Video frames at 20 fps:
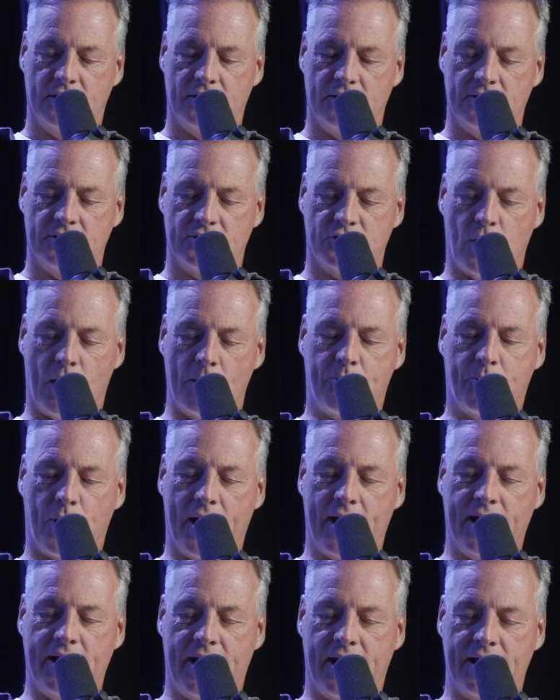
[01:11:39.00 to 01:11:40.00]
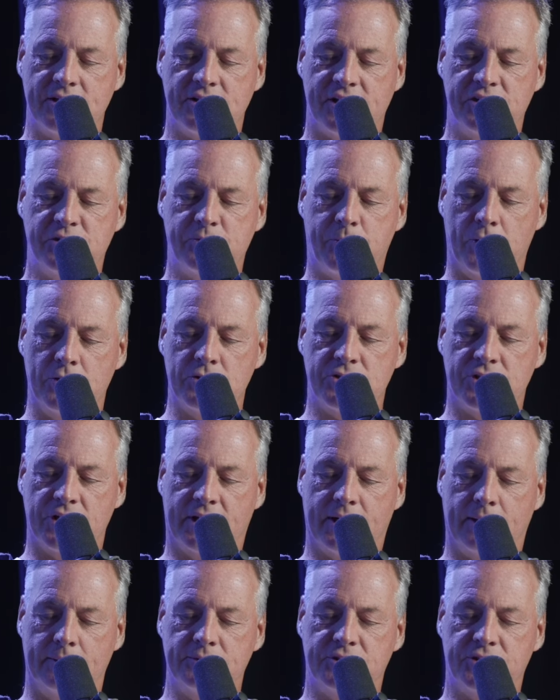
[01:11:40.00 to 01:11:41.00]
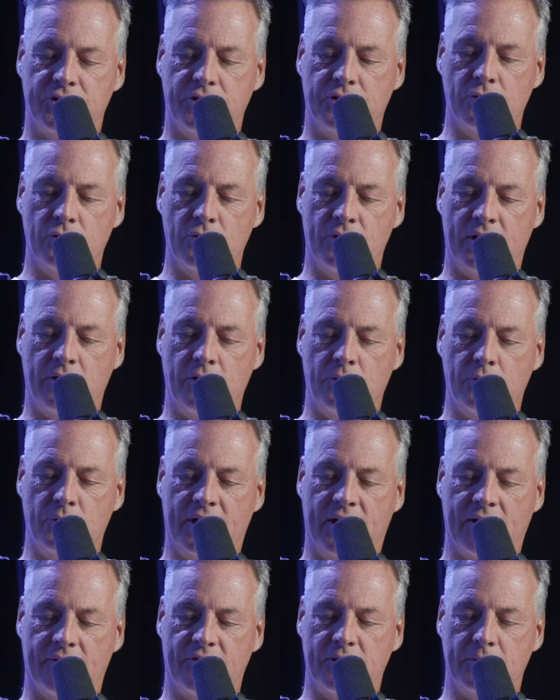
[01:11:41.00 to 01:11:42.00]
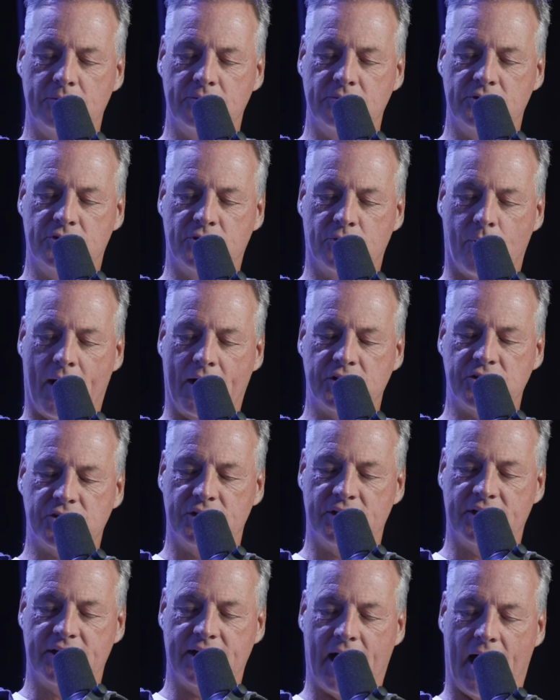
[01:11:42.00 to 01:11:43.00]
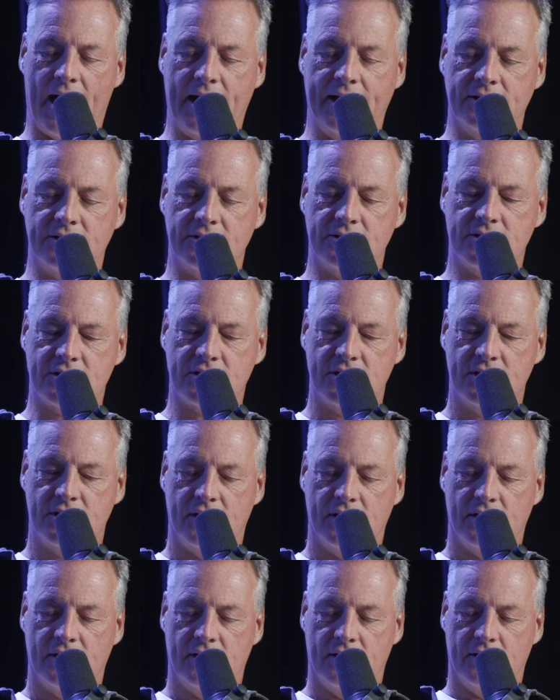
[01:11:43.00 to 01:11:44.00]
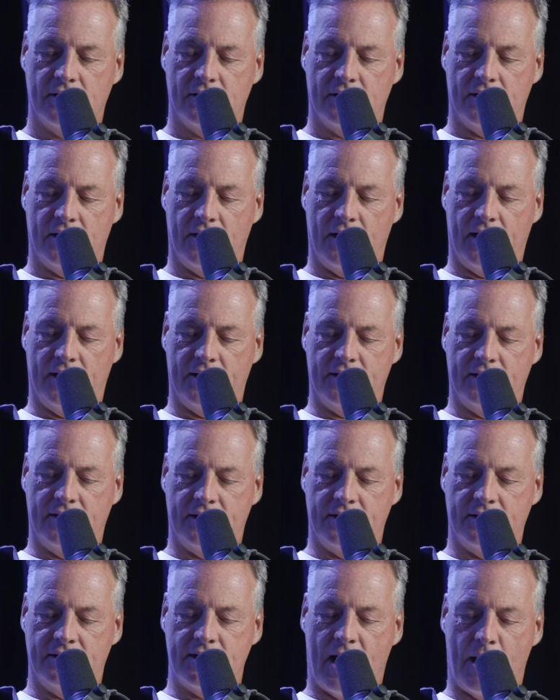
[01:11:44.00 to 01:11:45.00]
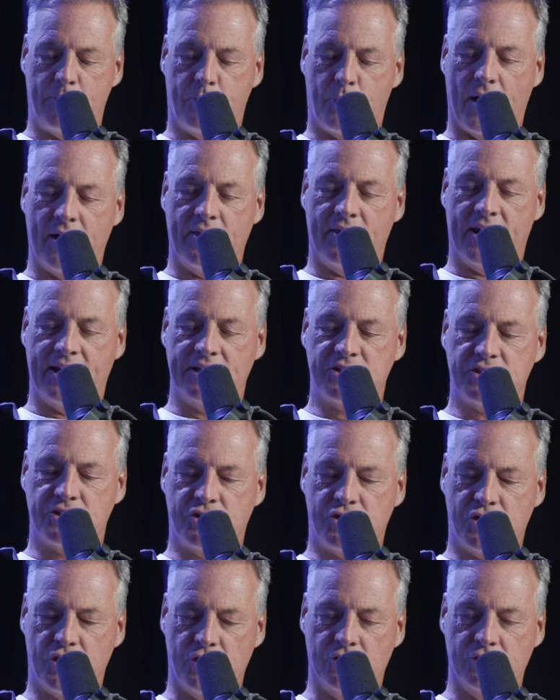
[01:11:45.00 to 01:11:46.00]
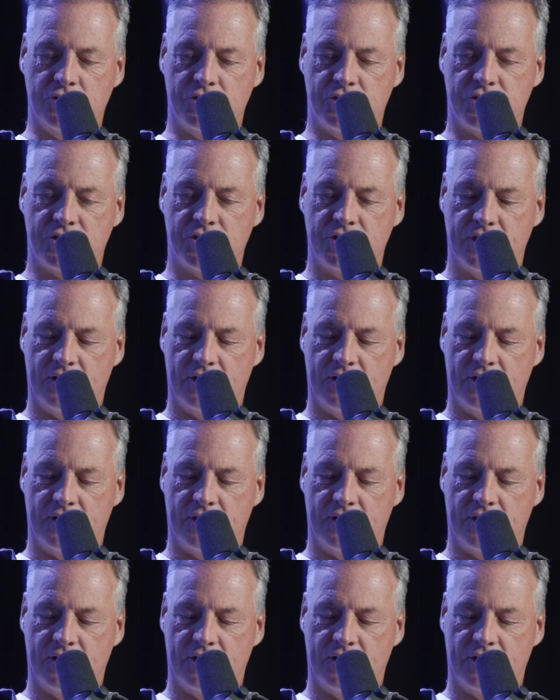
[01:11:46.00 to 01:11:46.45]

So I pray as each person comes to you that you would give them direction and guidance. And uh, I pray that as a church,